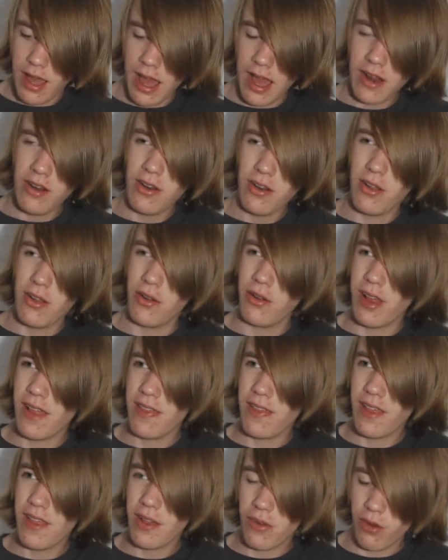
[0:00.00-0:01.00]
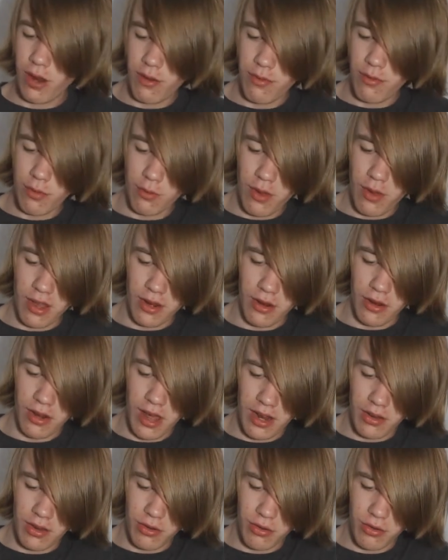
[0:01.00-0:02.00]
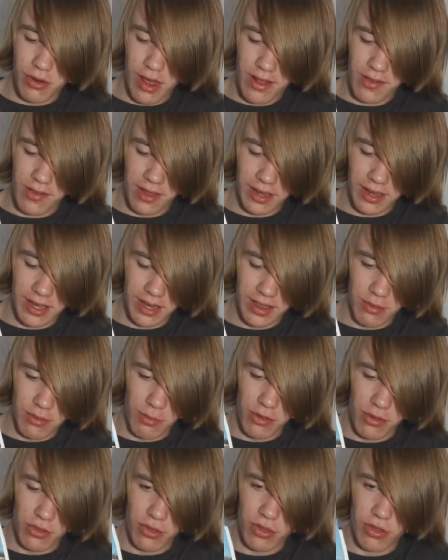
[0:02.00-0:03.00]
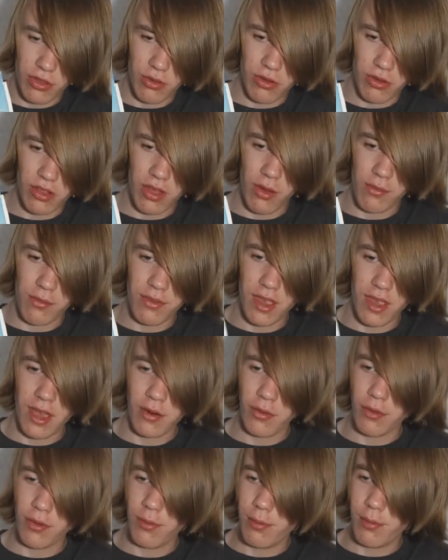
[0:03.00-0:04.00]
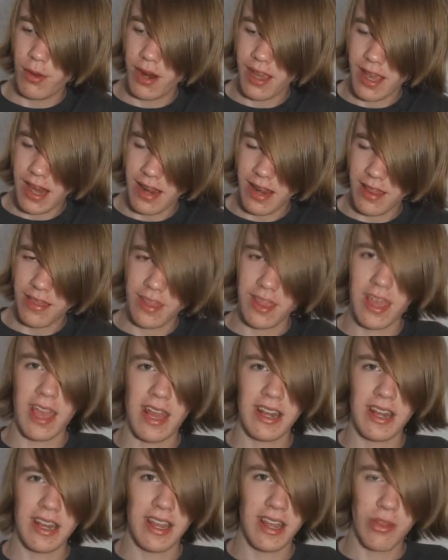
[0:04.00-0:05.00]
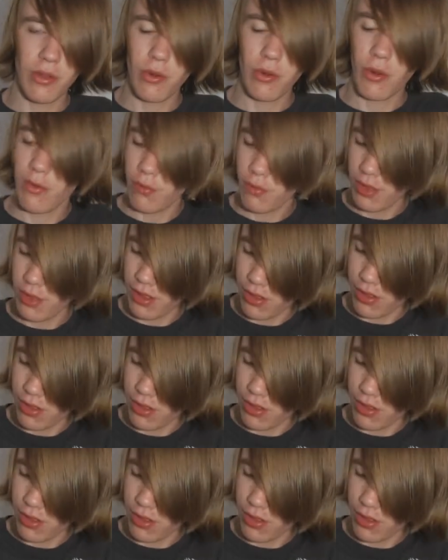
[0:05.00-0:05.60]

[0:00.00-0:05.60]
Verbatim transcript: I don't know, not that great of a record. I do not like it as much as their self-titled, but I got it at the antique store for